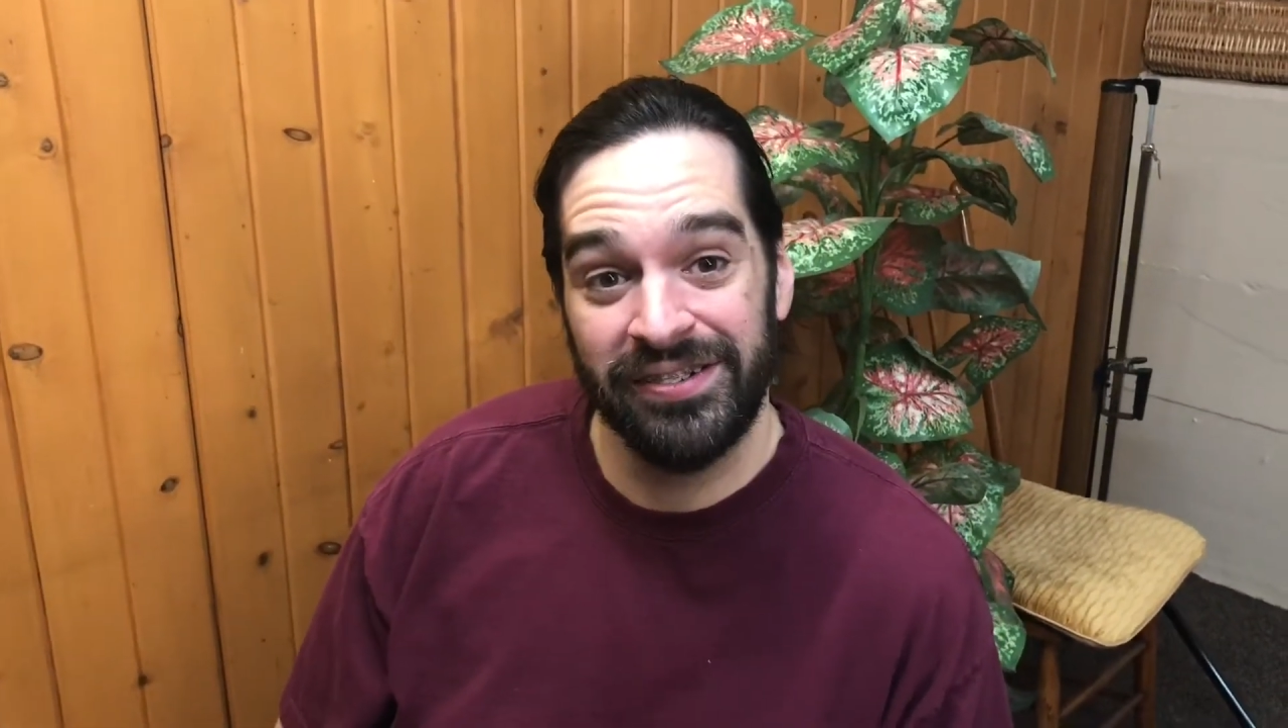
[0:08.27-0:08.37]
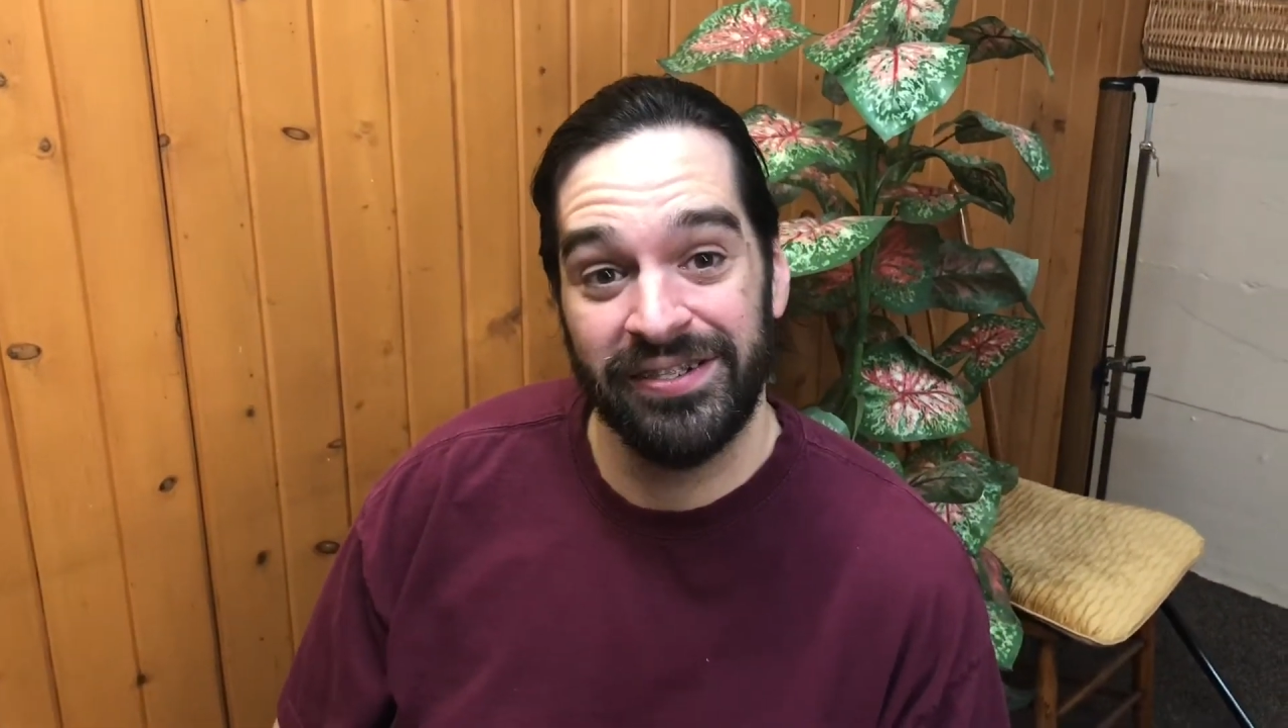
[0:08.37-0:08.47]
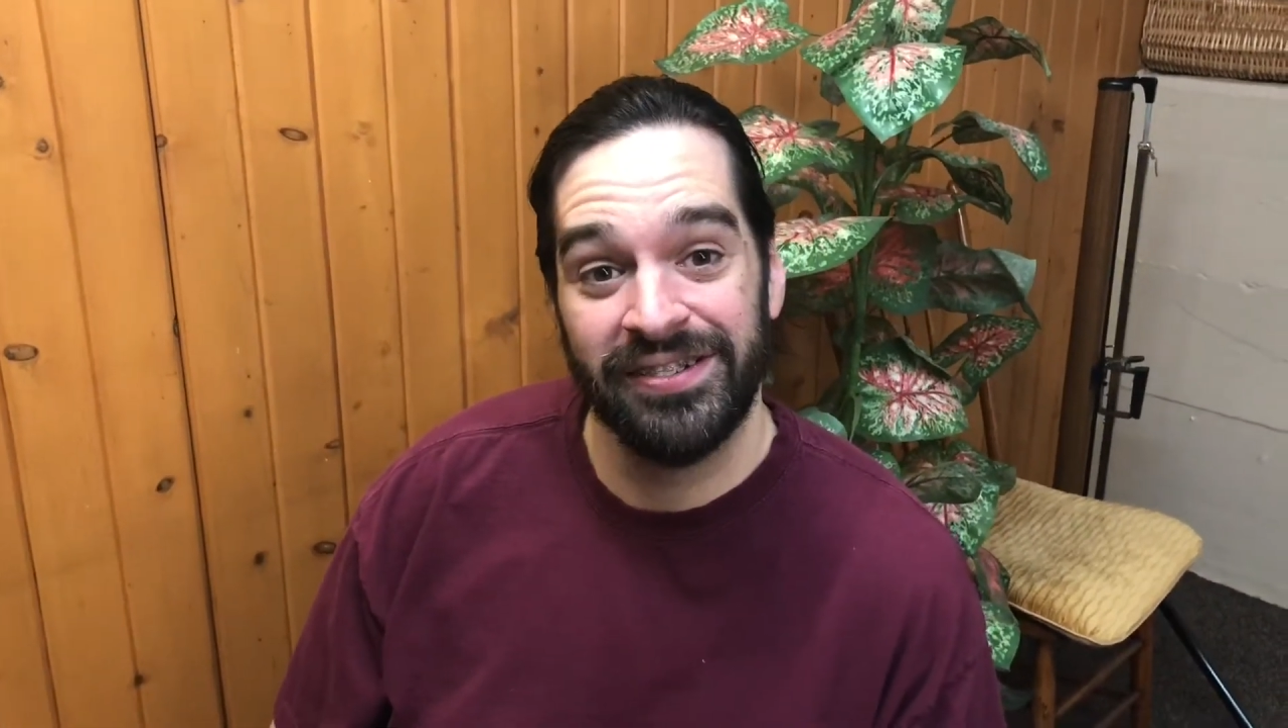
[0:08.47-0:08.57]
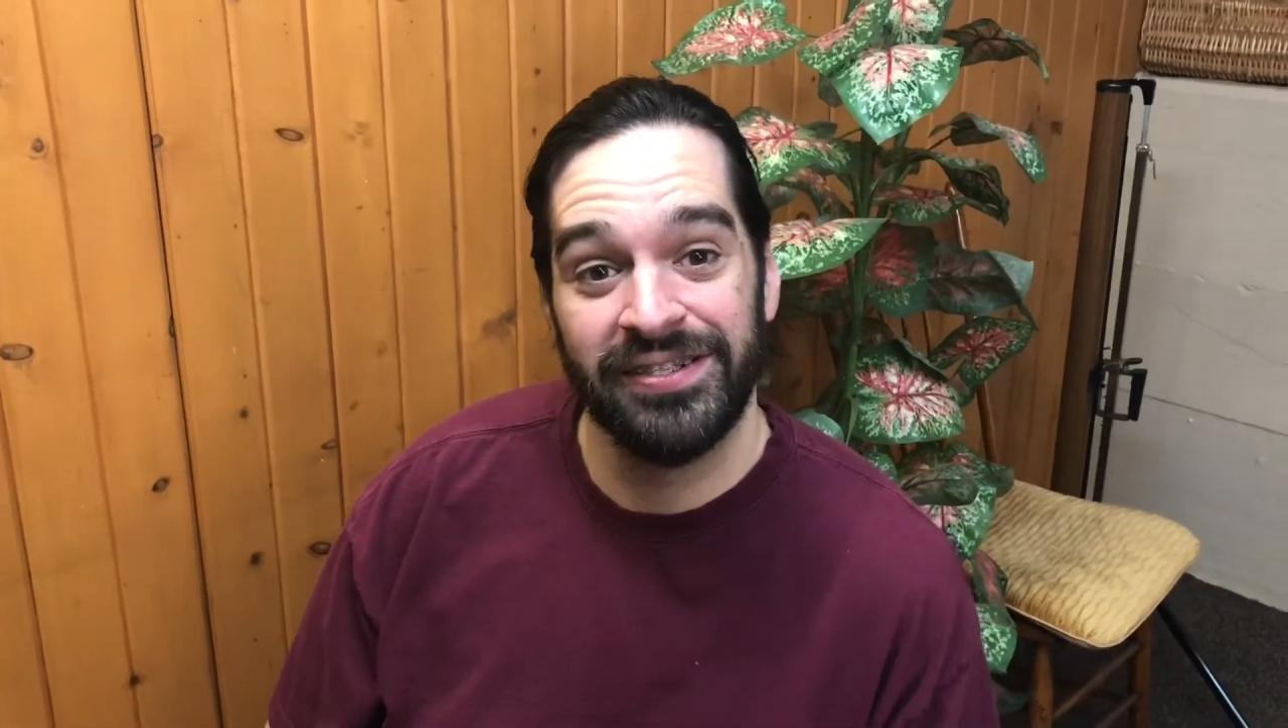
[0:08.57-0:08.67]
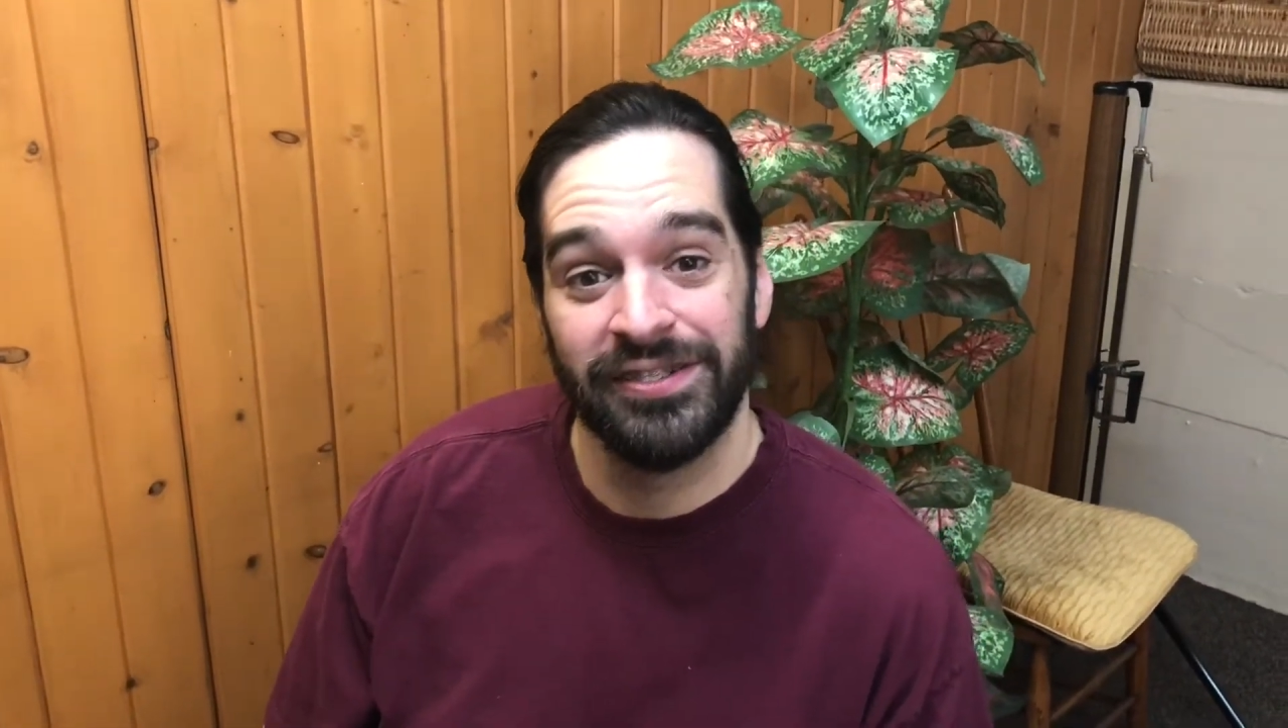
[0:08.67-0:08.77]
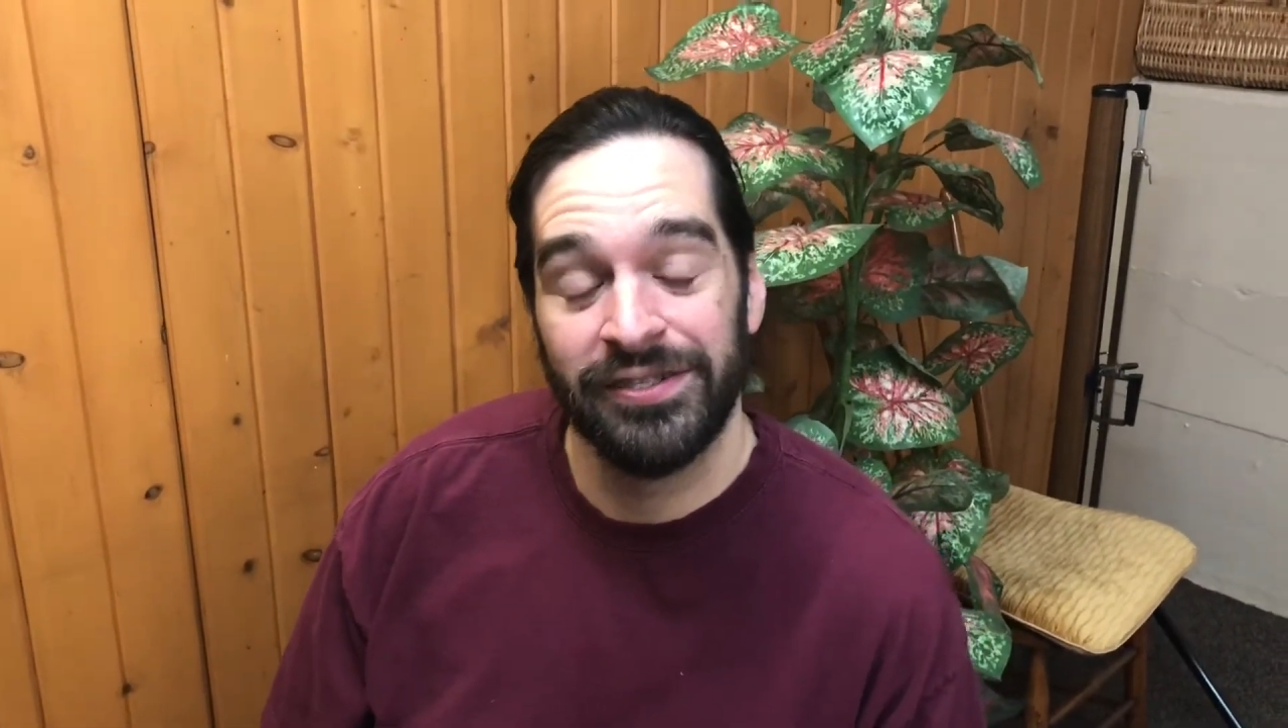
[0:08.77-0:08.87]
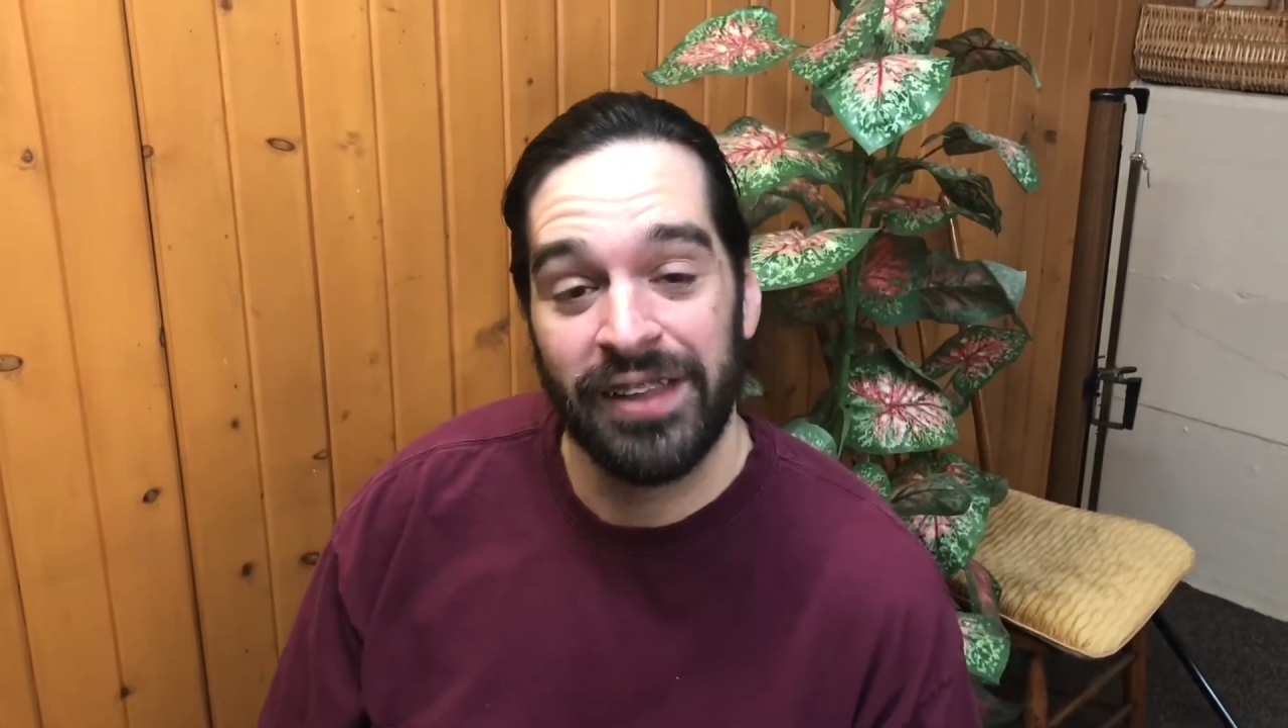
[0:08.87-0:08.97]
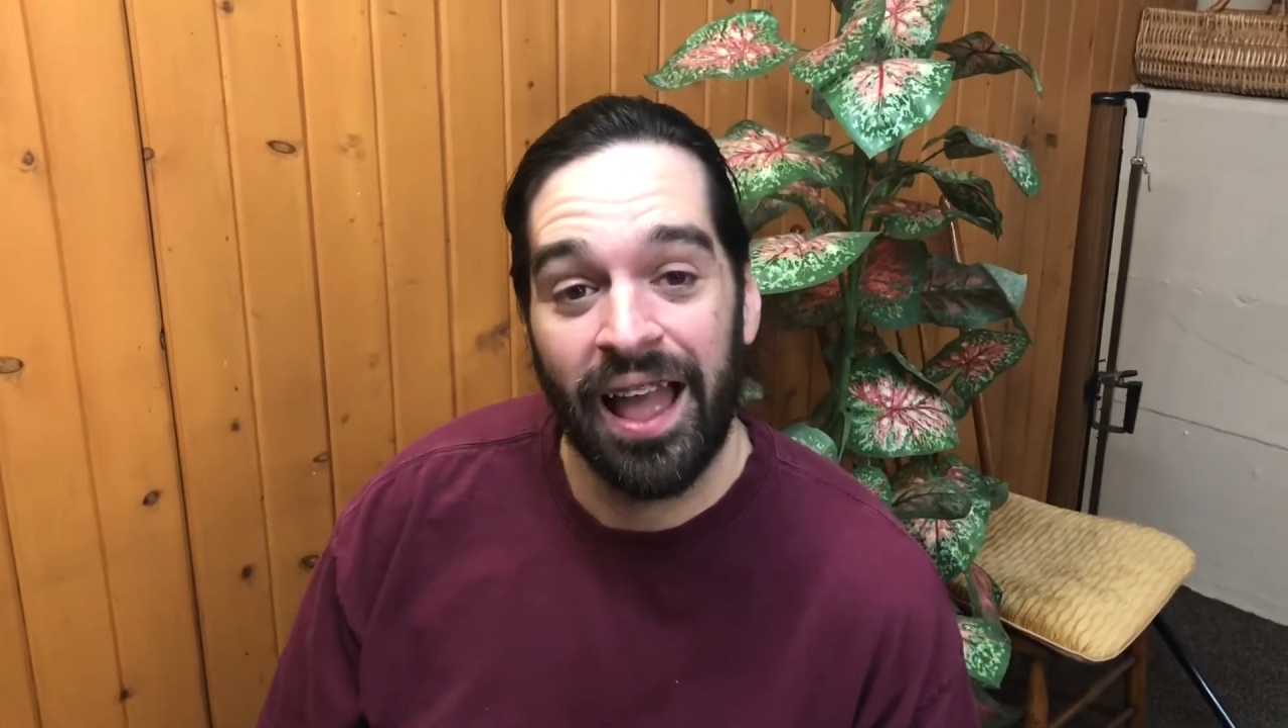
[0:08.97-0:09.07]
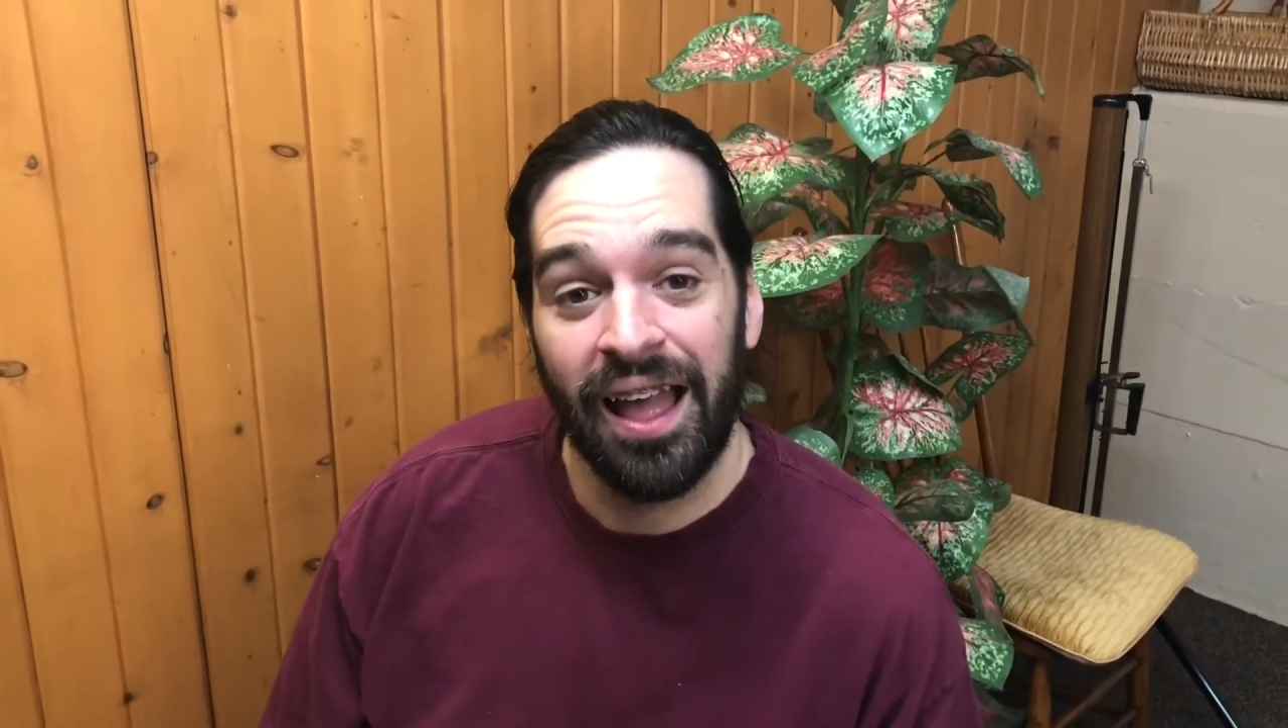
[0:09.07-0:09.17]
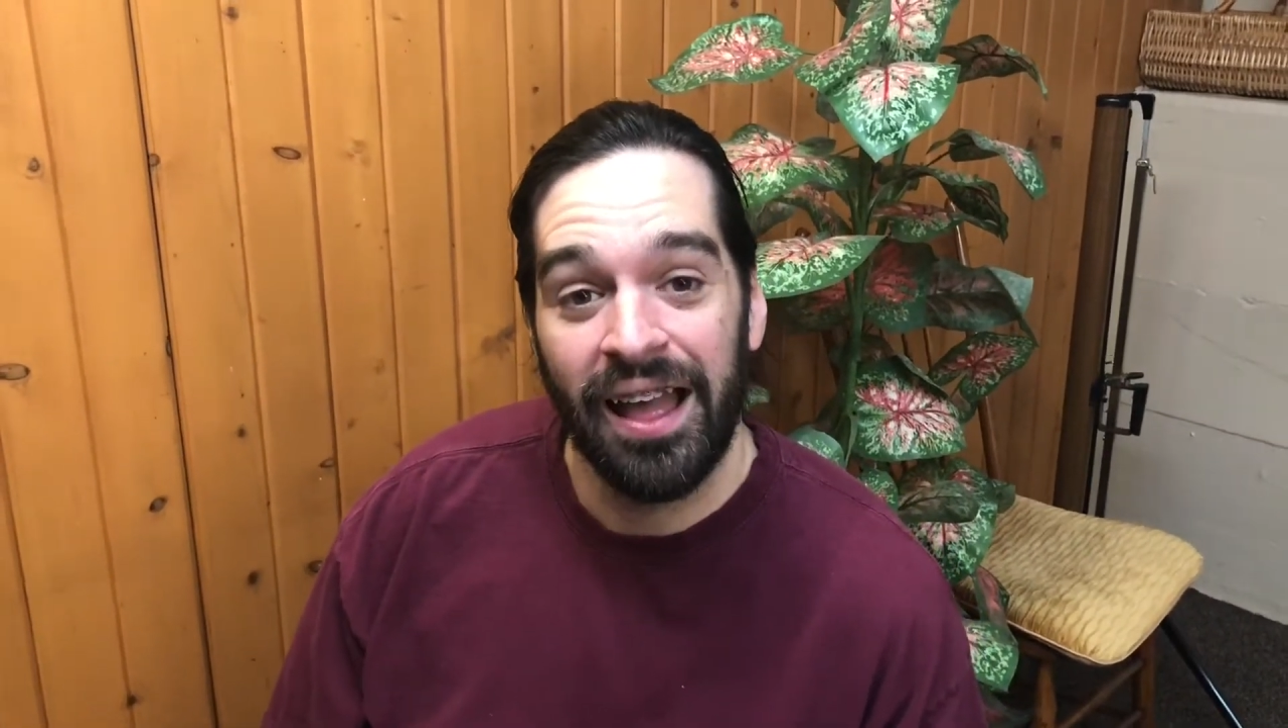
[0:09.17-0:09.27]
And your role?